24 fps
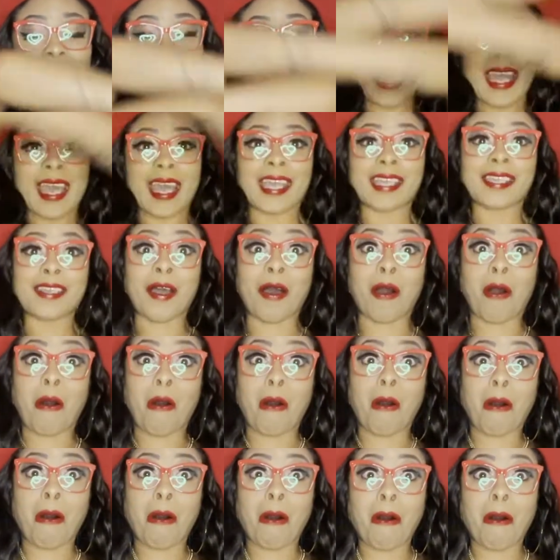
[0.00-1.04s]
Hey,
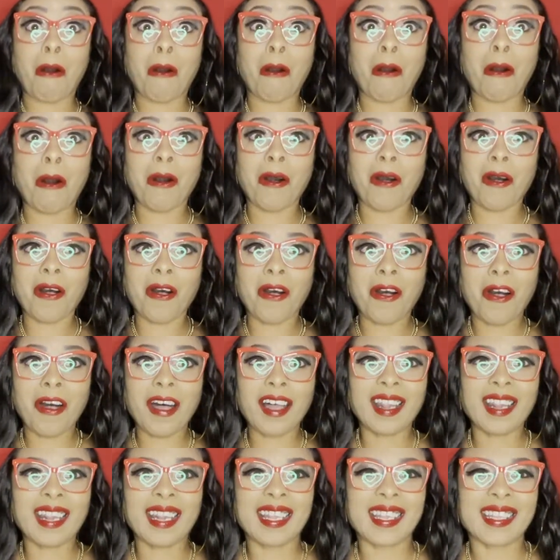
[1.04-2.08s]

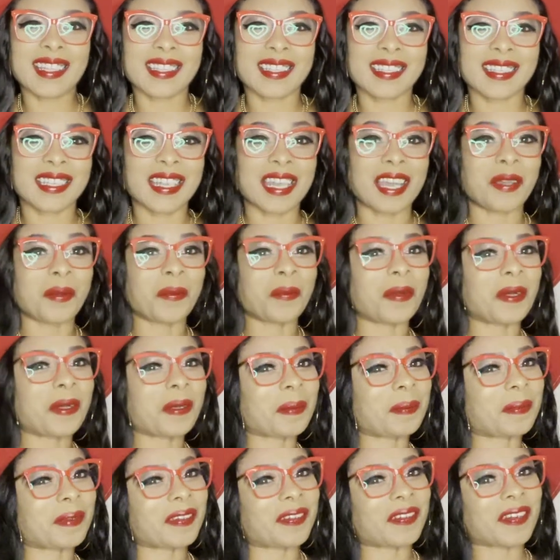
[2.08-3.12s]
y'all. And
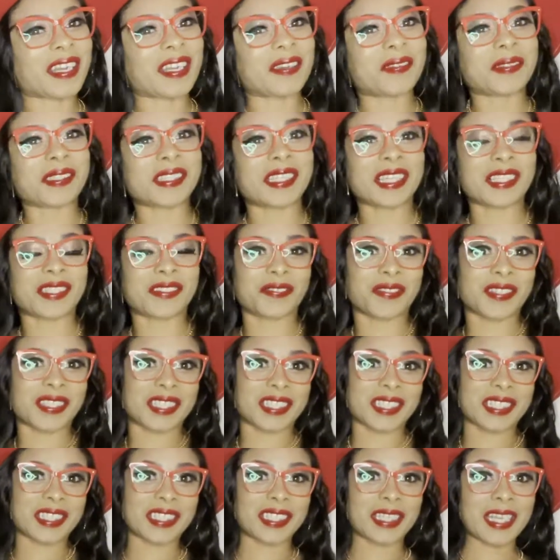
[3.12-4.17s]
welcome to Crown
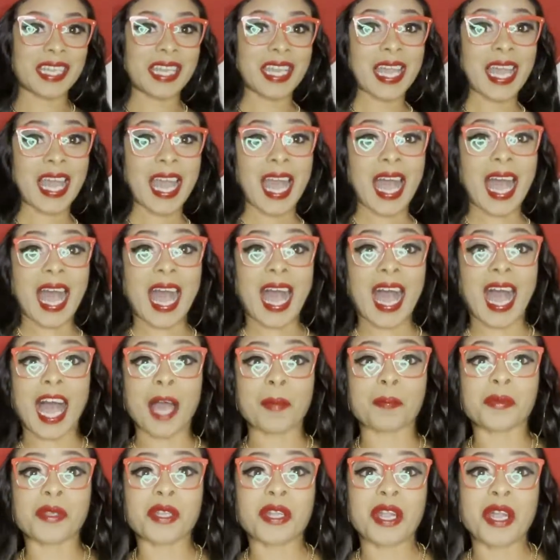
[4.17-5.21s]
Television.
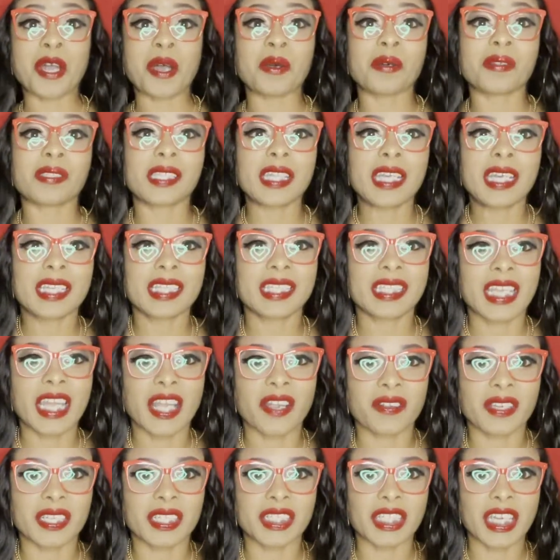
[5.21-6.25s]
I'm your host,
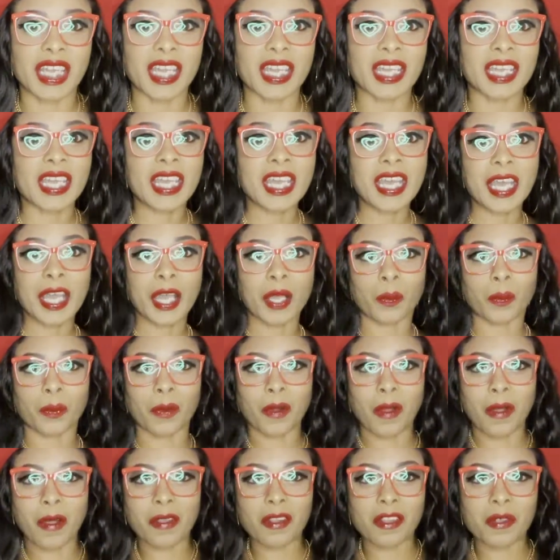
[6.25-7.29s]
Terry J, and we're
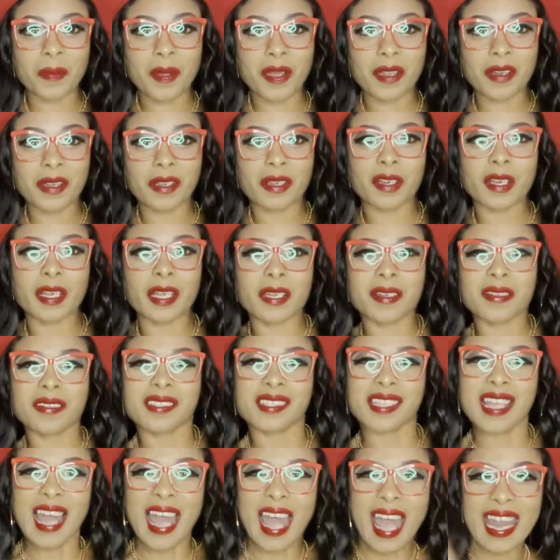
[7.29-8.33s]
all about our
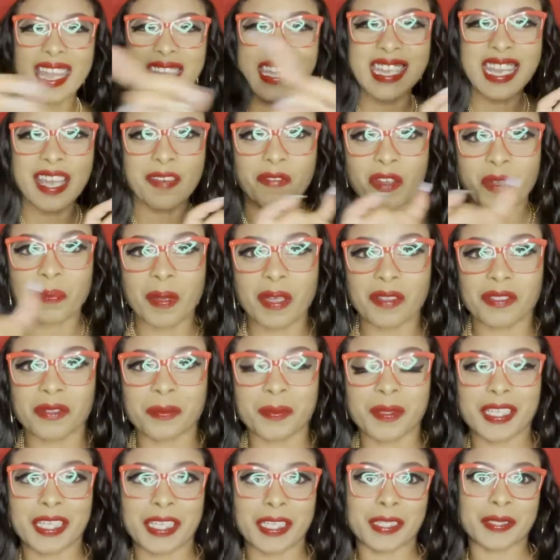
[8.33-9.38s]
crowns and never about
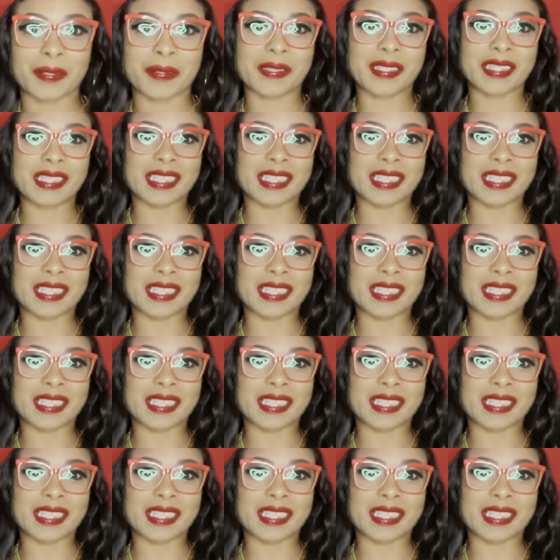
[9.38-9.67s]
them clowns.